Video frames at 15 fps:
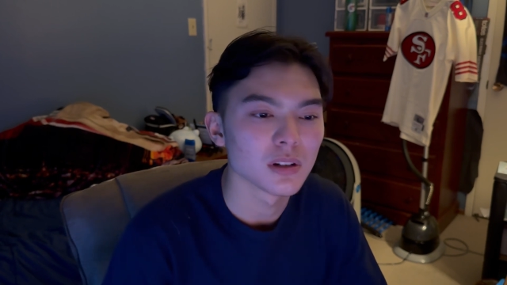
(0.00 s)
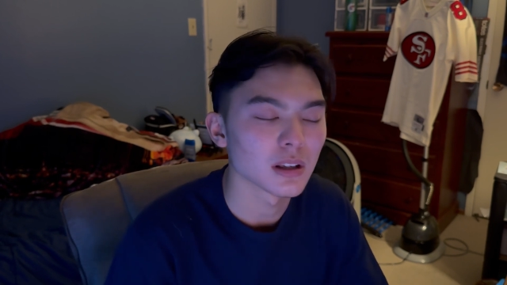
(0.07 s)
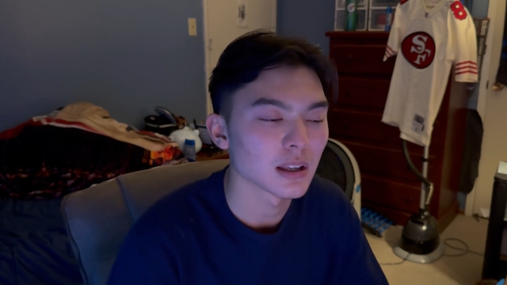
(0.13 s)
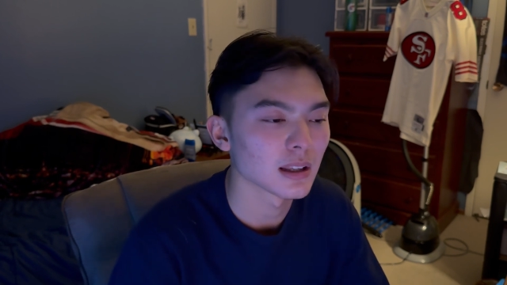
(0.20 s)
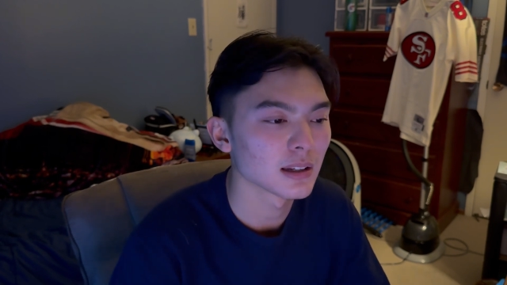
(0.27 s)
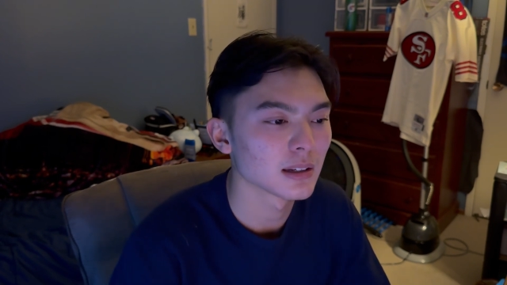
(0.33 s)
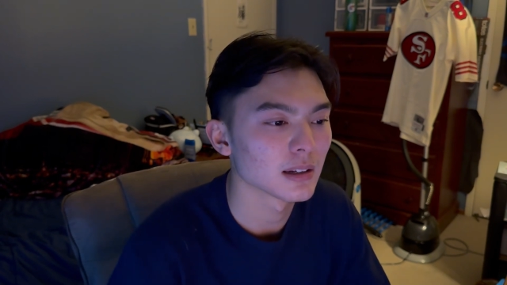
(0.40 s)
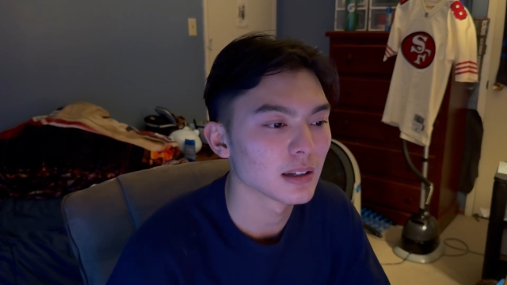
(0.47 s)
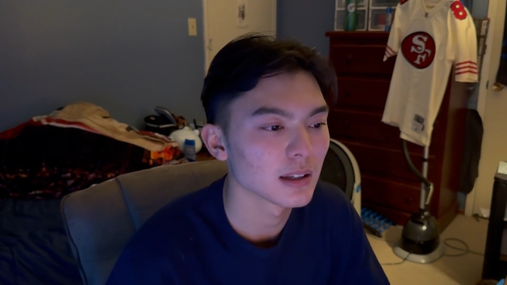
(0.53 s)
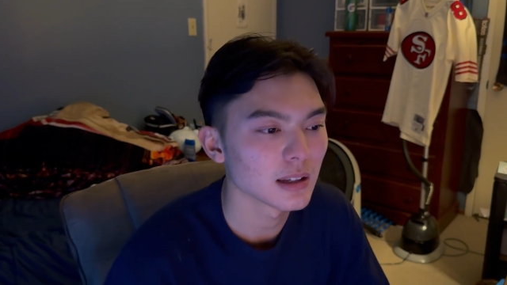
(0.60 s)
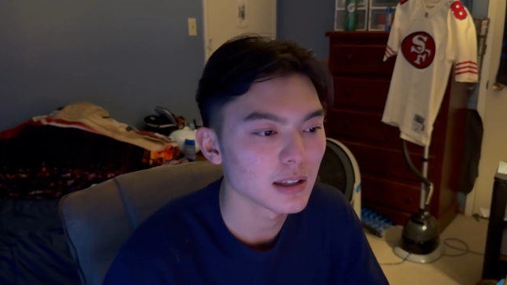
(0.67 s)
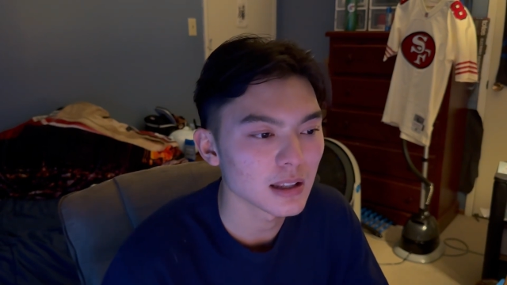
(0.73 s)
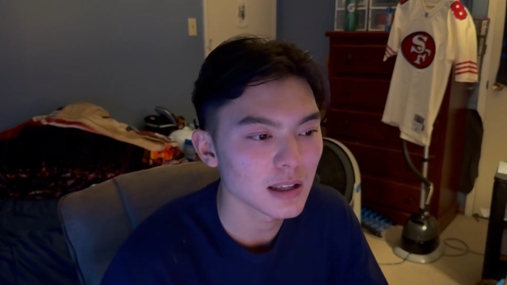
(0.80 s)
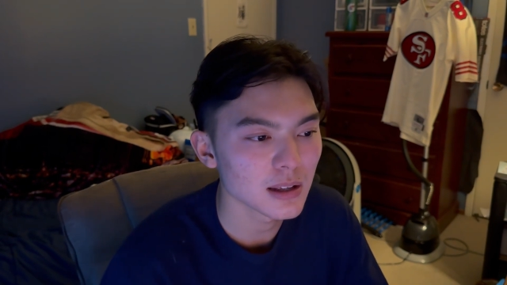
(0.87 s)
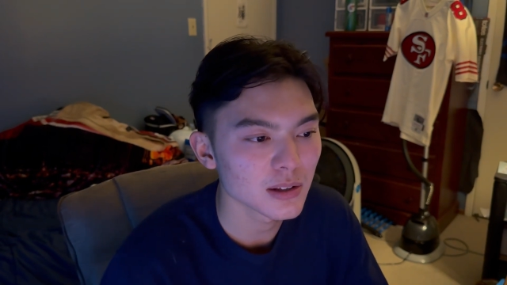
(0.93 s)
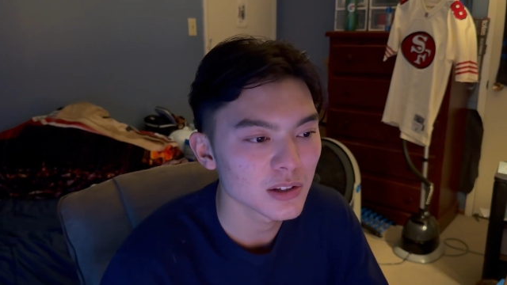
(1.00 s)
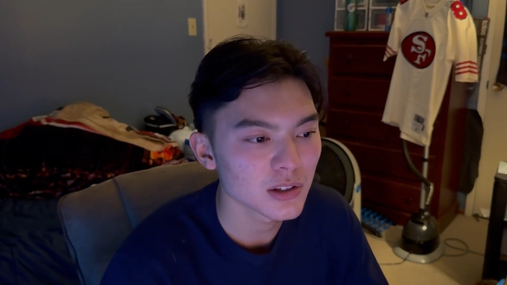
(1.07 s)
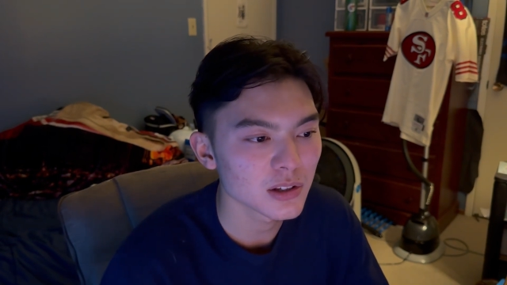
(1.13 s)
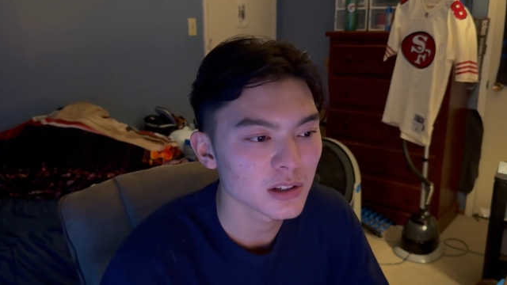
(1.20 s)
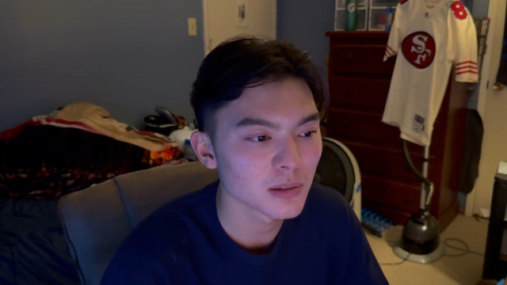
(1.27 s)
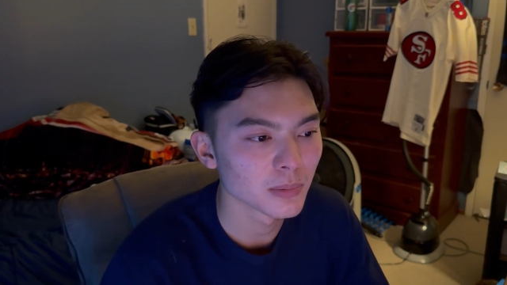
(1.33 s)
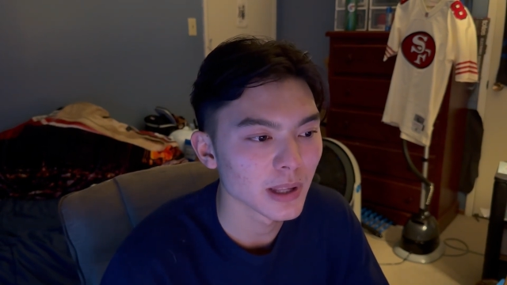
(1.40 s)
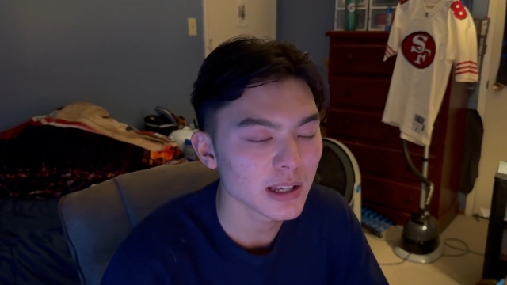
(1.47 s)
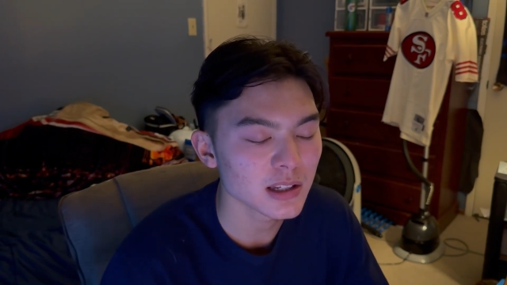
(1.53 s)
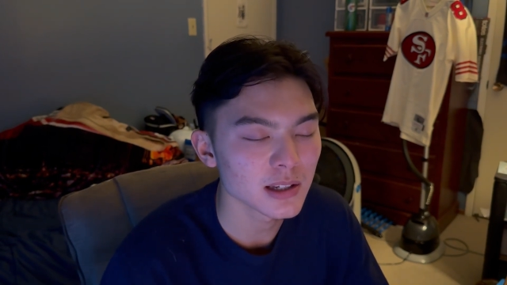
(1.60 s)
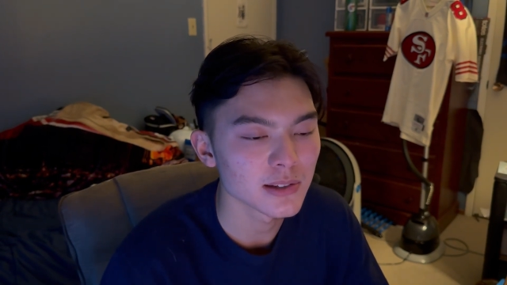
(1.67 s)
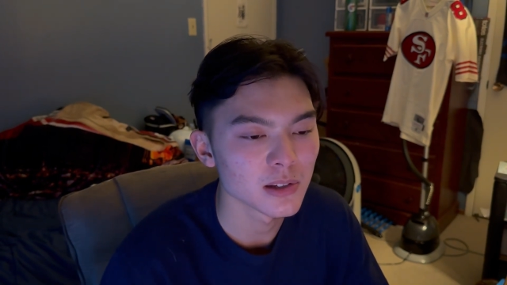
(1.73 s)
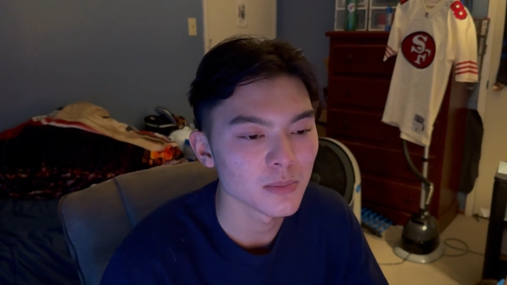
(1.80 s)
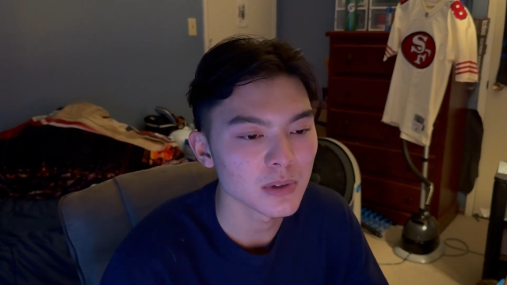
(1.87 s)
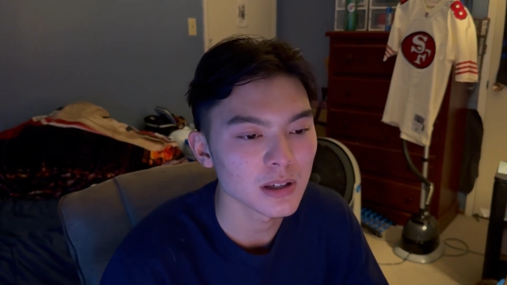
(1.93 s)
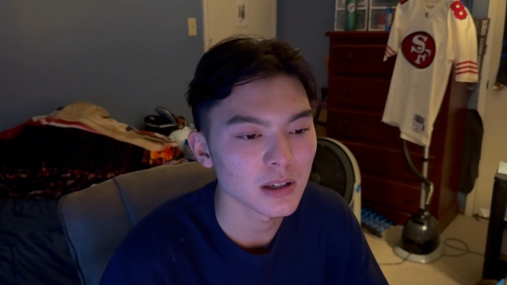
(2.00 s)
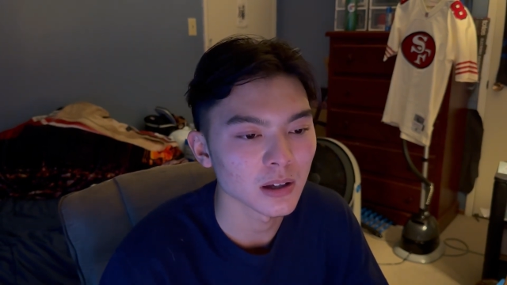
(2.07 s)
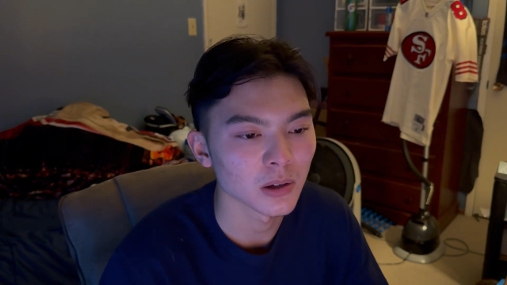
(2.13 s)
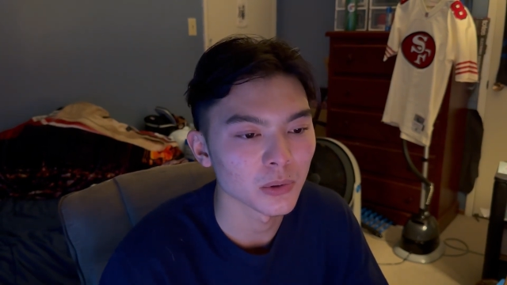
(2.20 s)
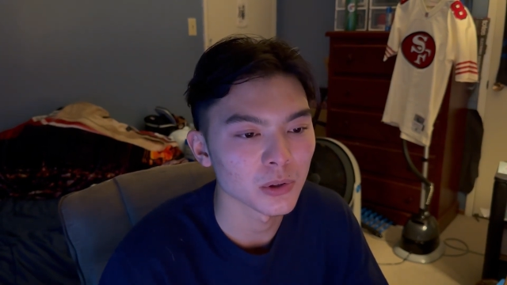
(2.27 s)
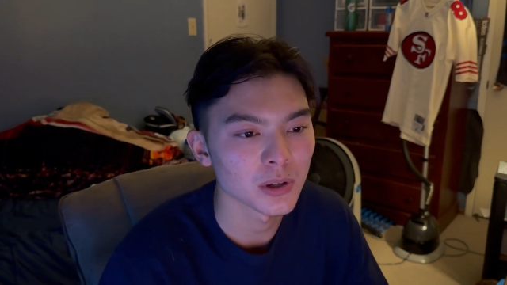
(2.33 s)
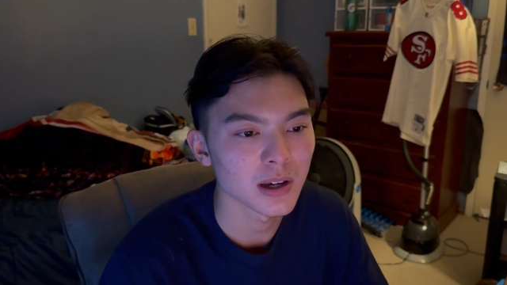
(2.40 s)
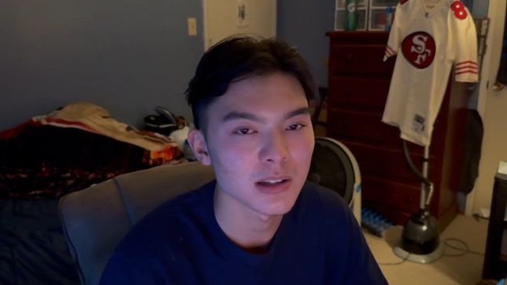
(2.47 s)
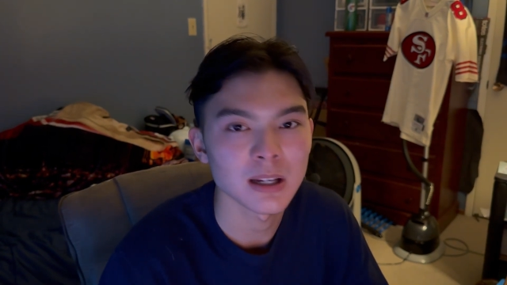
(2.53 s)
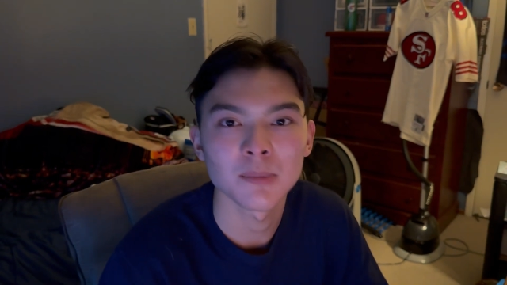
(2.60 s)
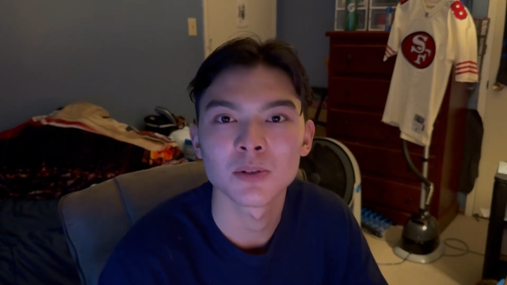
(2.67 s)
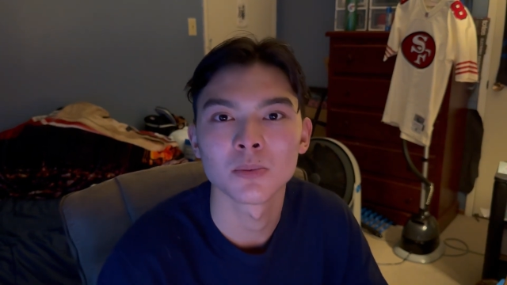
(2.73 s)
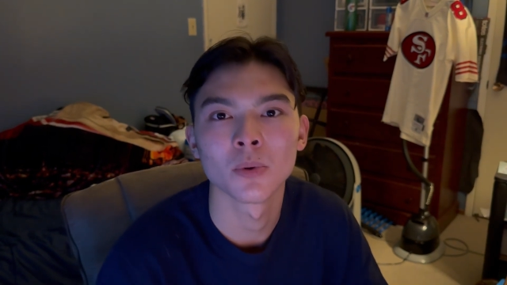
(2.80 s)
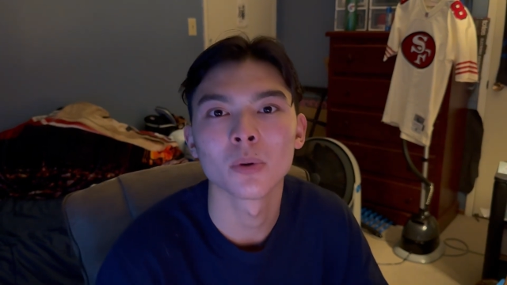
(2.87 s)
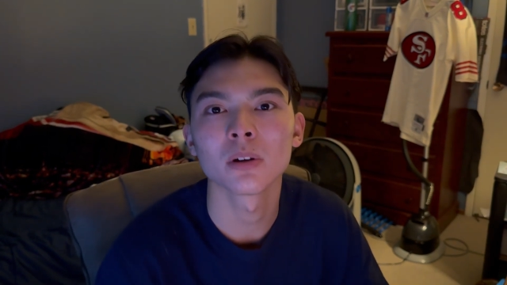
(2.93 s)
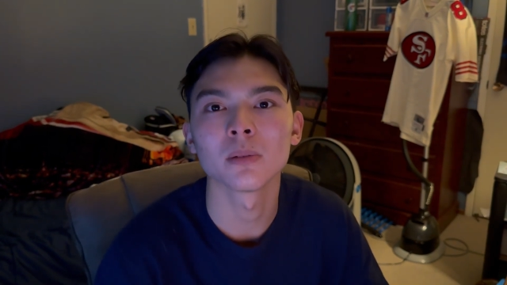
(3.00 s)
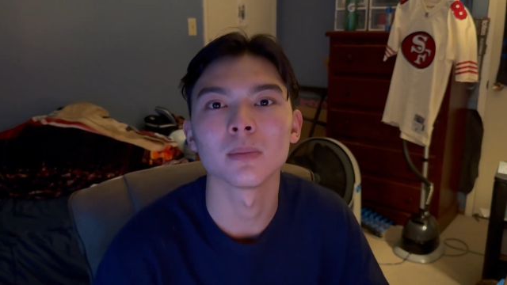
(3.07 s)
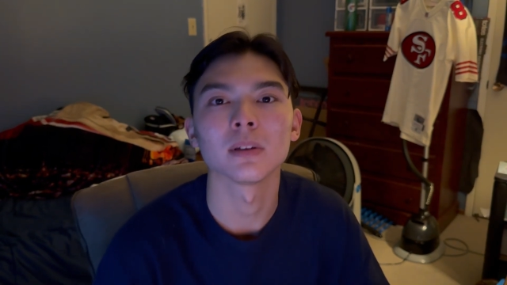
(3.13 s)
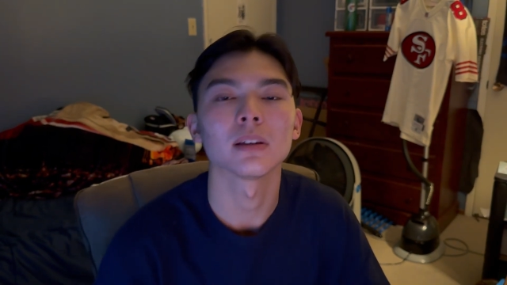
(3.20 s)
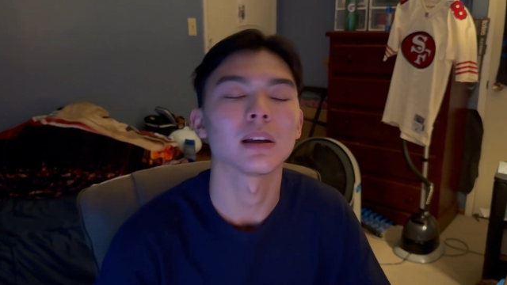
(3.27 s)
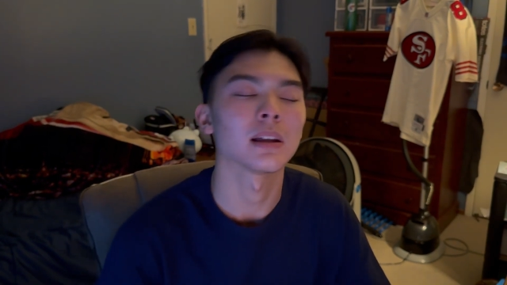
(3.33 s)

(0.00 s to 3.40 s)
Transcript: and it's just a blessing to me how you guys kept supporting me.